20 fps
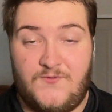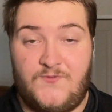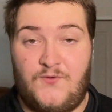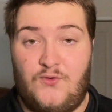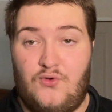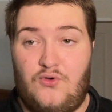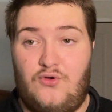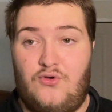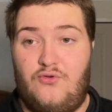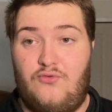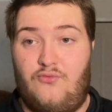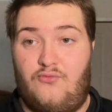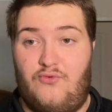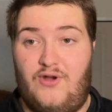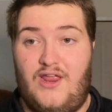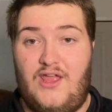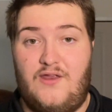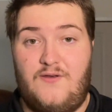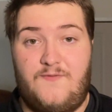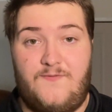for
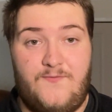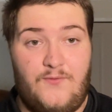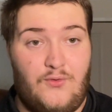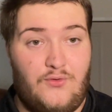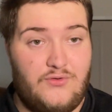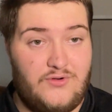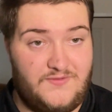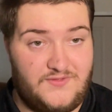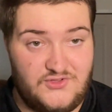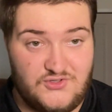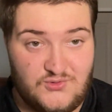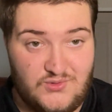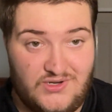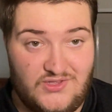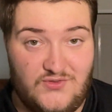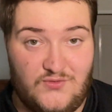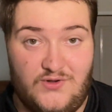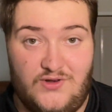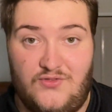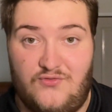round 4 of the
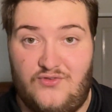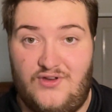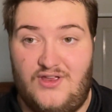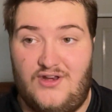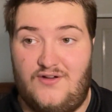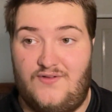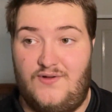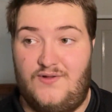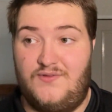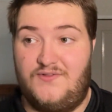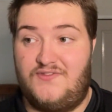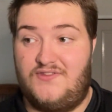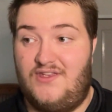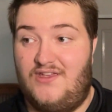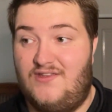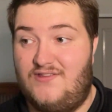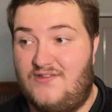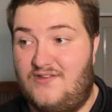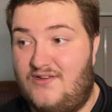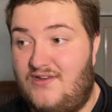2023 NRL
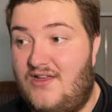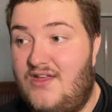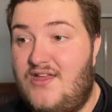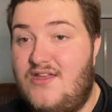season.